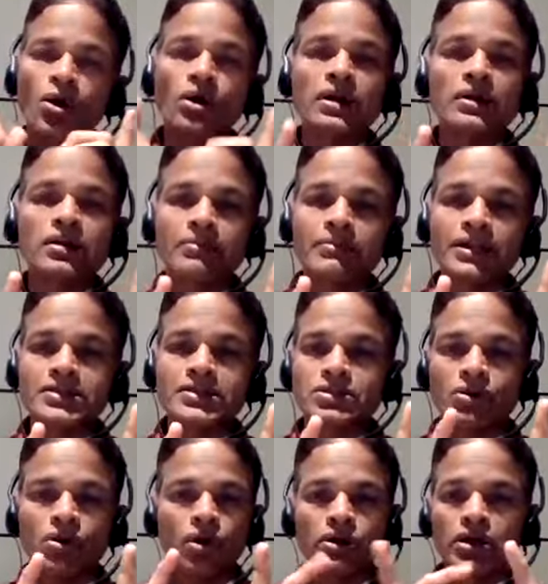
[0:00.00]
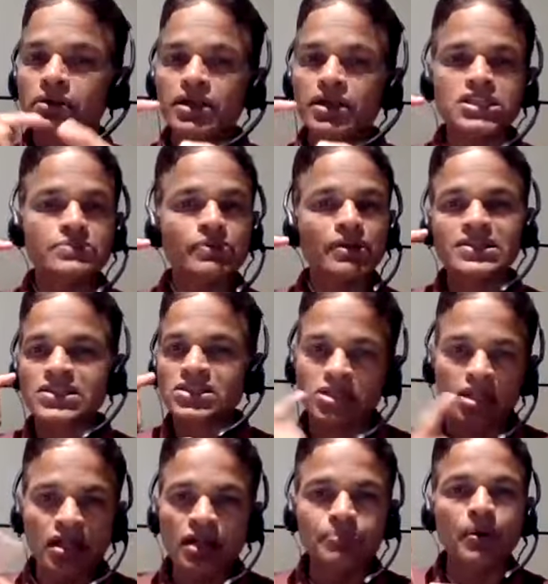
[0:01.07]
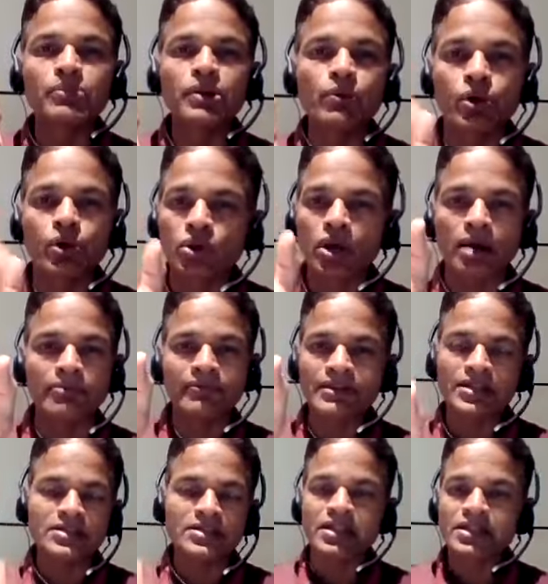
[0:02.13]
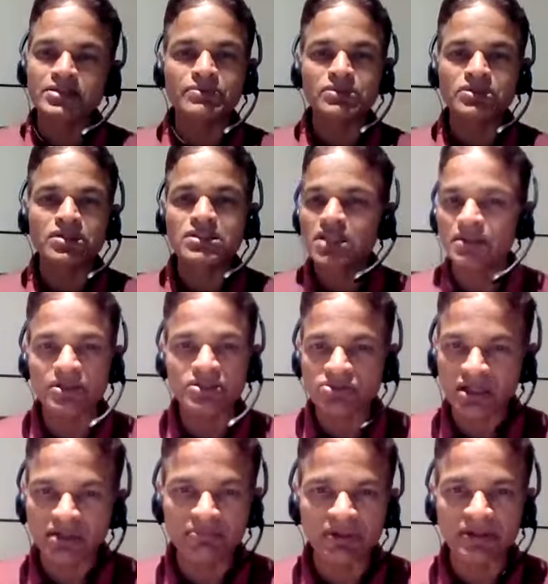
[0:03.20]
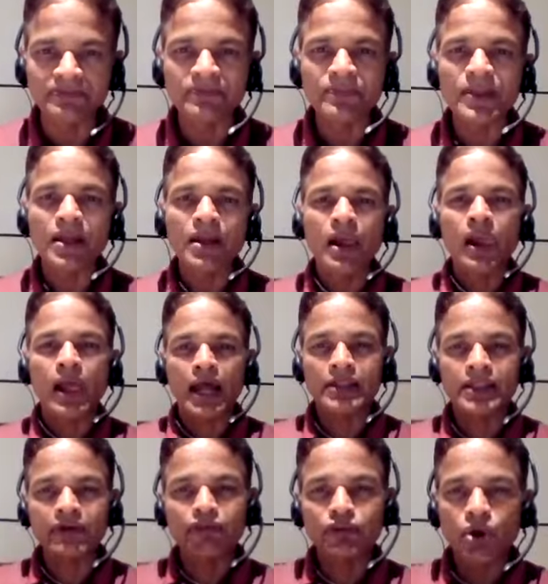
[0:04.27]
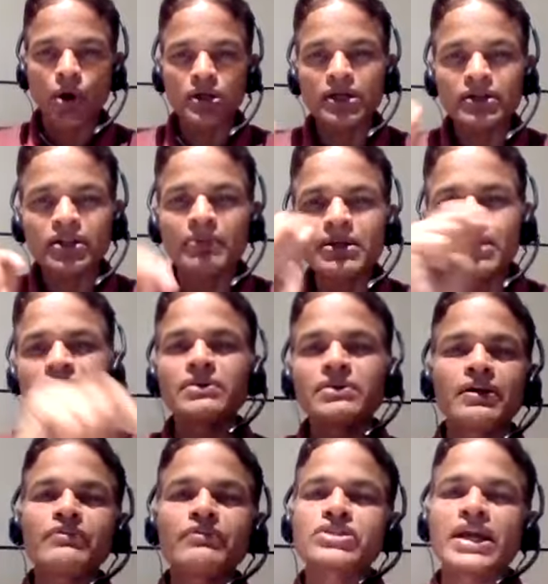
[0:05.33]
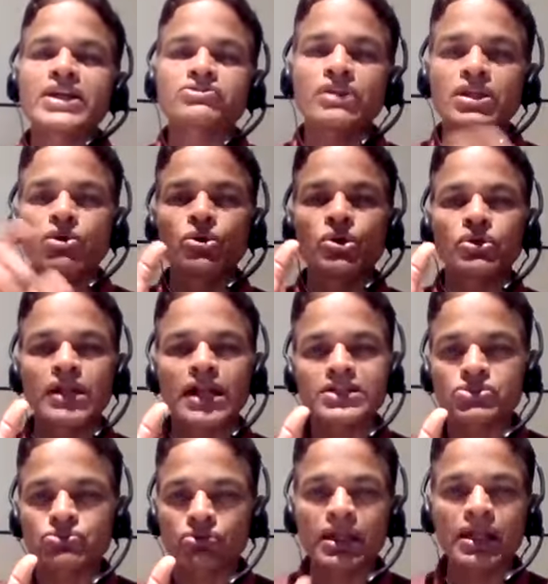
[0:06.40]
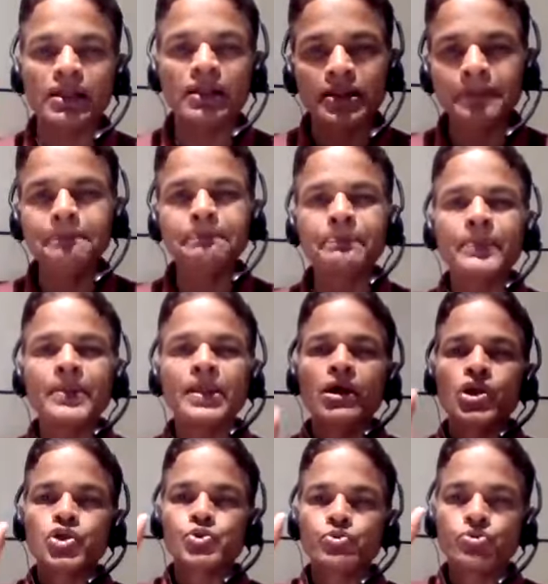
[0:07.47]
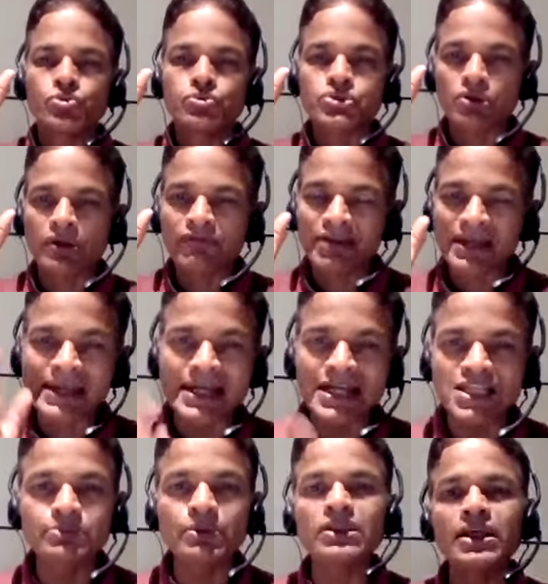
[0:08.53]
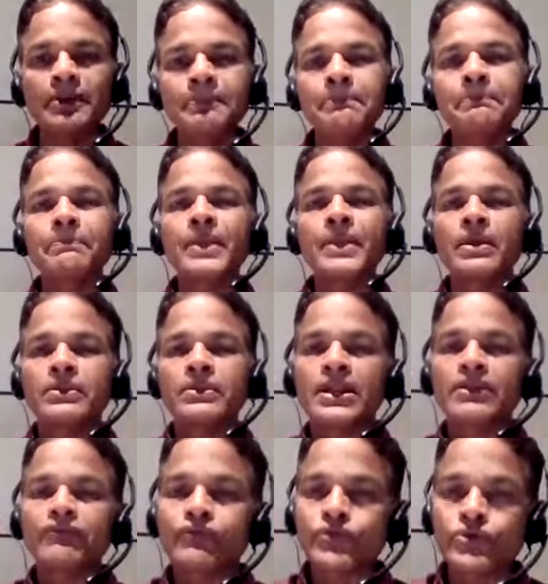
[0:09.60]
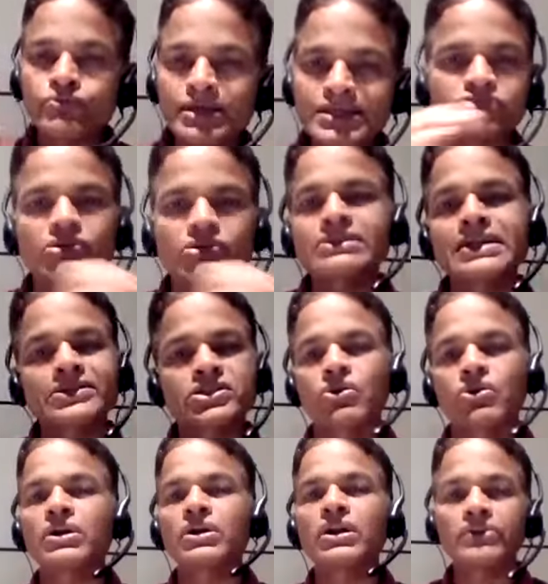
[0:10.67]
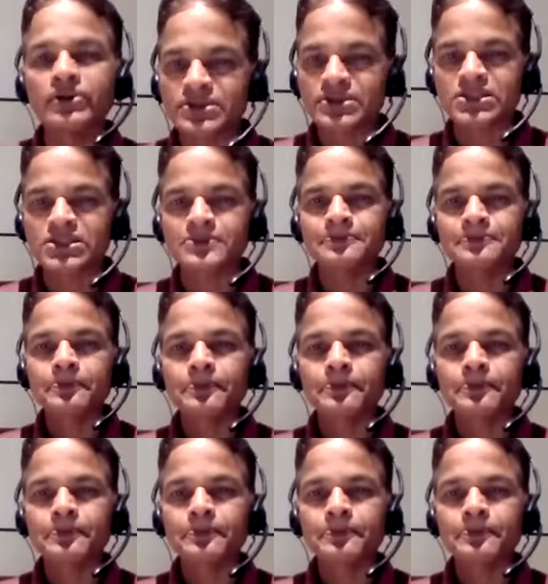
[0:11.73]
the audit committees, auditors will still probably want to come up with a disclaimer statement. And therefore, the audit committee is the one which actually gets to nail them, to sort of engage with them, that if you as transaction auditors,